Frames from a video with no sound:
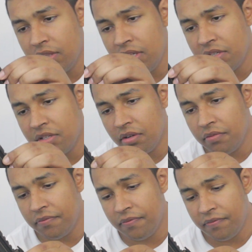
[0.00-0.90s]
These
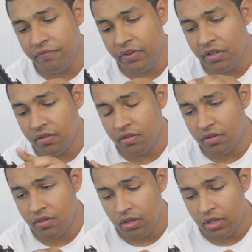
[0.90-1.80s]
don't
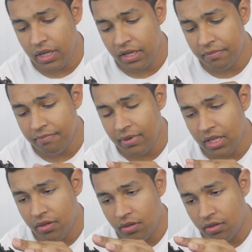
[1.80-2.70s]
feel like
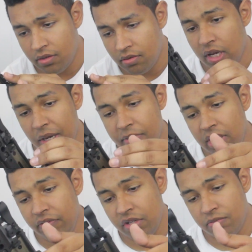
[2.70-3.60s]
metal. I
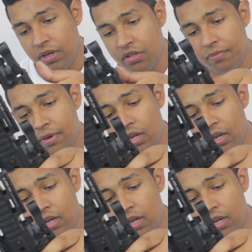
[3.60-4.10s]
believe these rails are